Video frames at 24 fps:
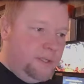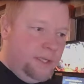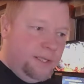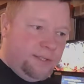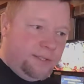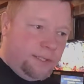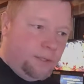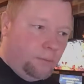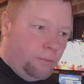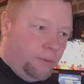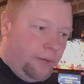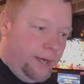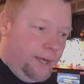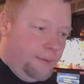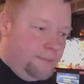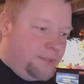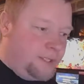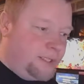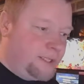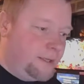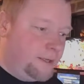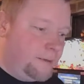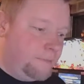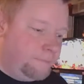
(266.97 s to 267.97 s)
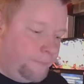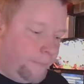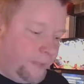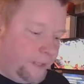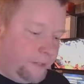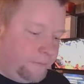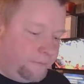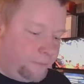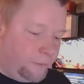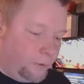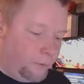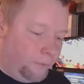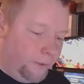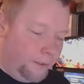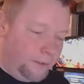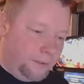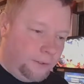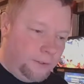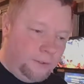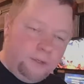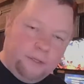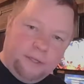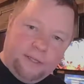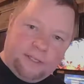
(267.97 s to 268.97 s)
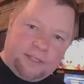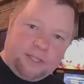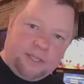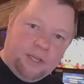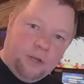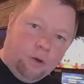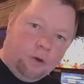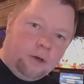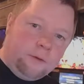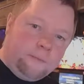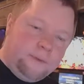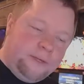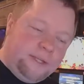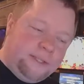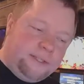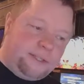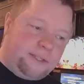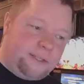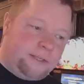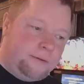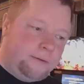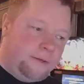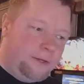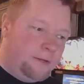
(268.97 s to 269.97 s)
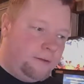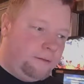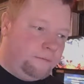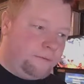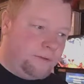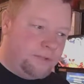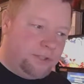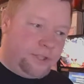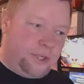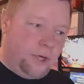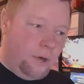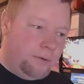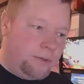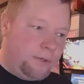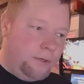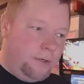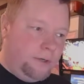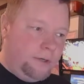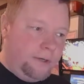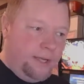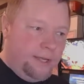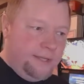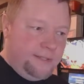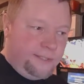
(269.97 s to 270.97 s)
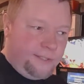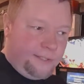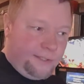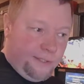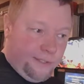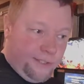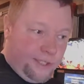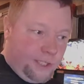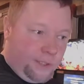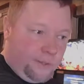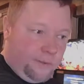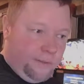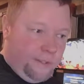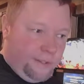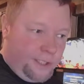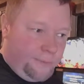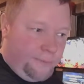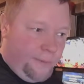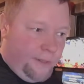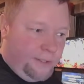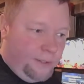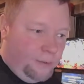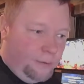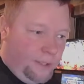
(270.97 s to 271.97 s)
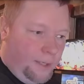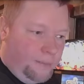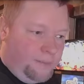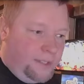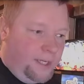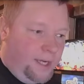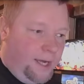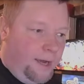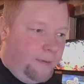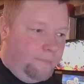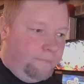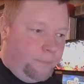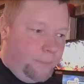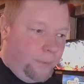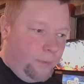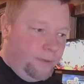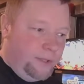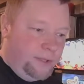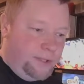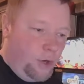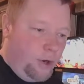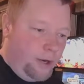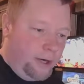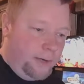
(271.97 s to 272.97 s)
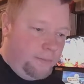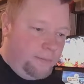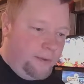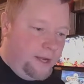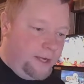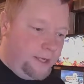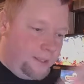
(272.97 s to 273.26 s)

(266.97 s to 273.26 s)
it's the ramps. For Riddler, it's the orbits. For Joker, it's the spindle up top, or the target bank